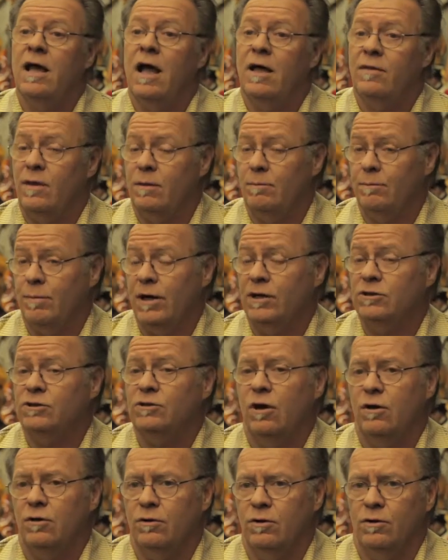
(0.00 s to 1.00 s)
and then based
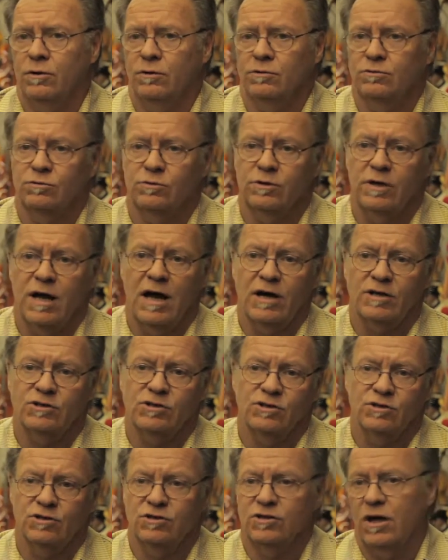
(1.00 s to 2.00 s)
on those
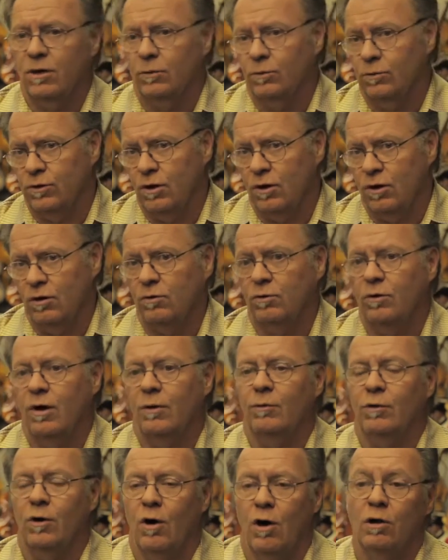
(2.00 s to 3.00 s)
reactions, they
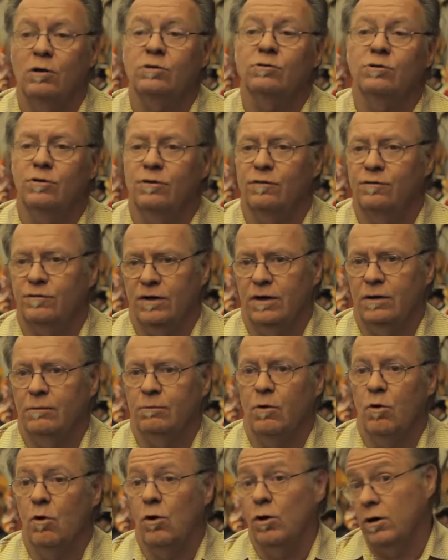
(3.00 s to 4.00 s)
would alter the
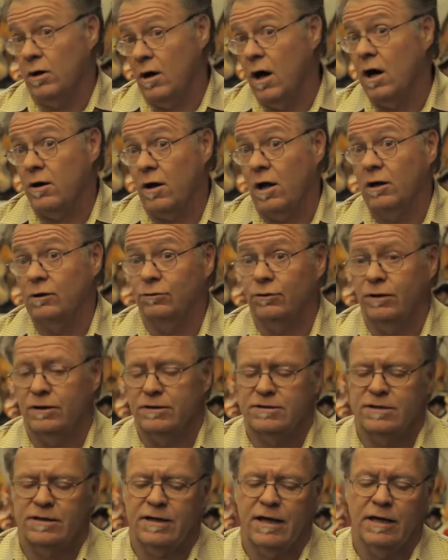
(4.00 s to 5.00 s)
film or not alter it,
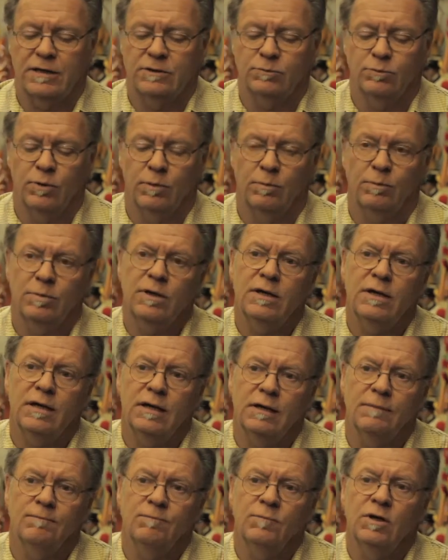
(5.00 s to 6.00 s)
as the case would
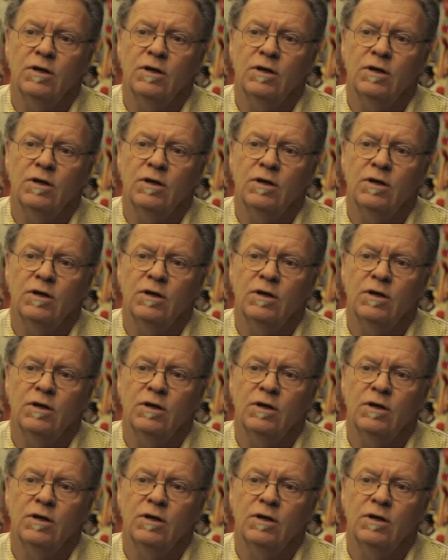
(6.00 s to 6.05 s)
be.